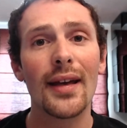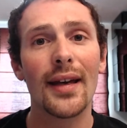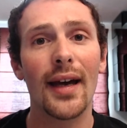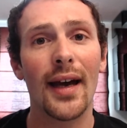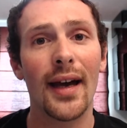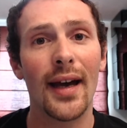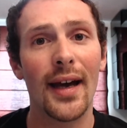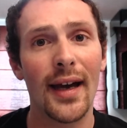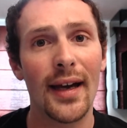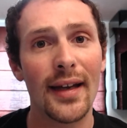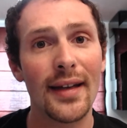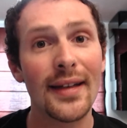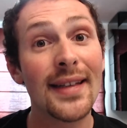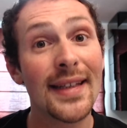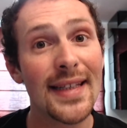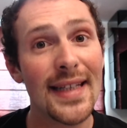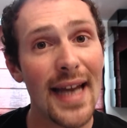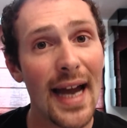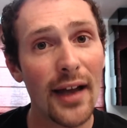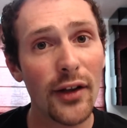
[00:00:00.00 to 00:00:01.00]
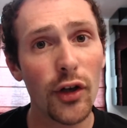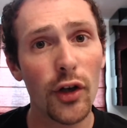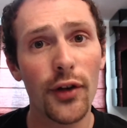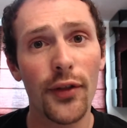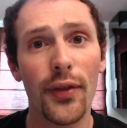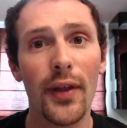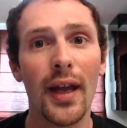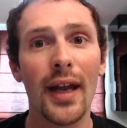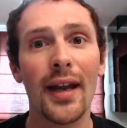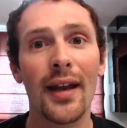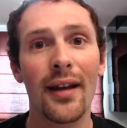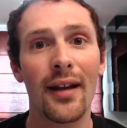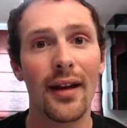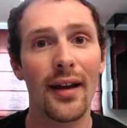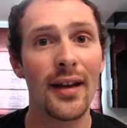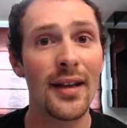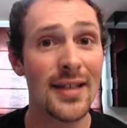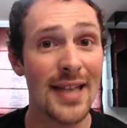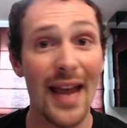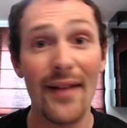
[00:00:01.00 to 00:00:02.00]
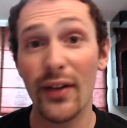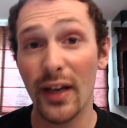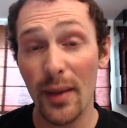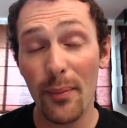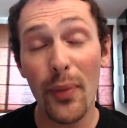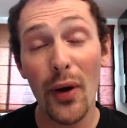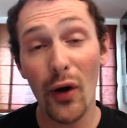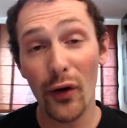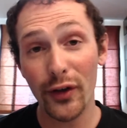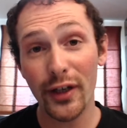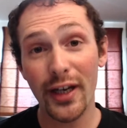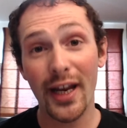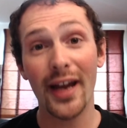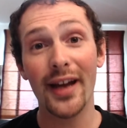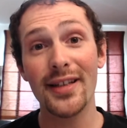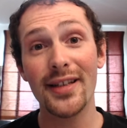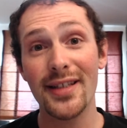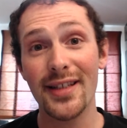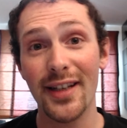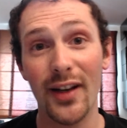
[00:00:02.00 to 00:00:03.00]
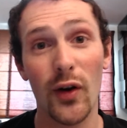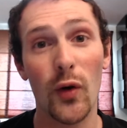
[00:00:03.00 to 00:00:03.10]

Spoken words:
The other thing is having a podcast,